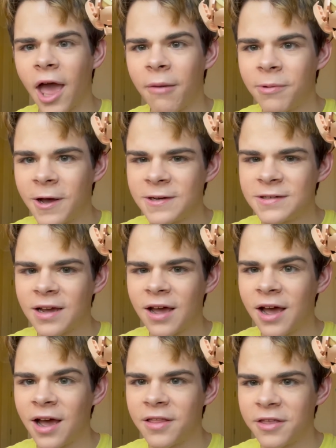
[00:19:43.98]
But
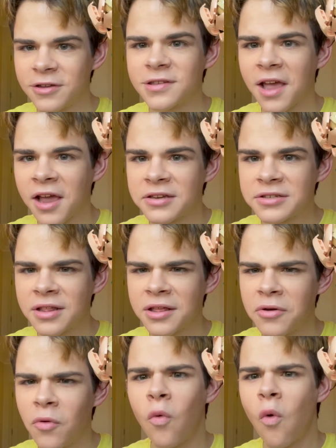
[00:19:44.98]
there's actually
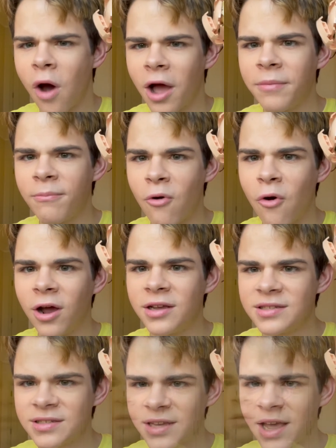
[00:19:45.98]
one more
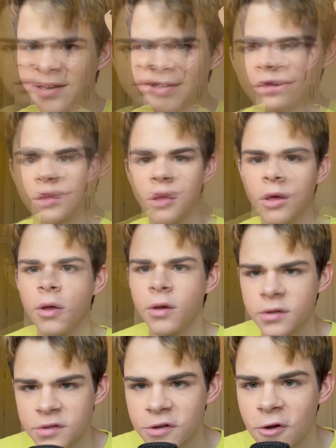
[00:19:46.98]
set.
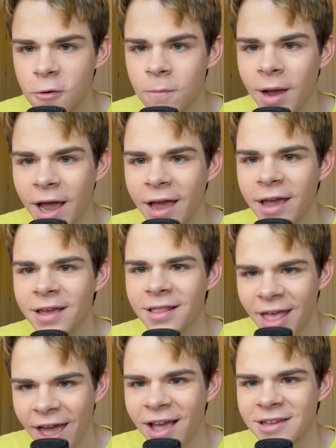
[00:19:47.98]
So my
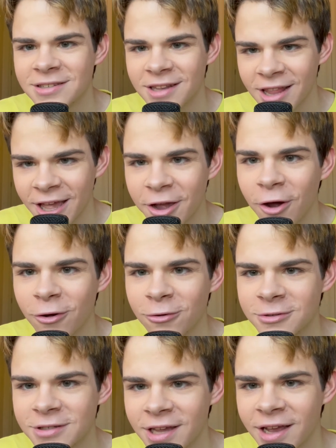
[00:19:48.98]
last Lego
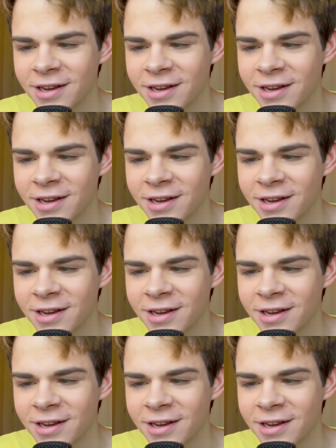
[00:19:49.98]
set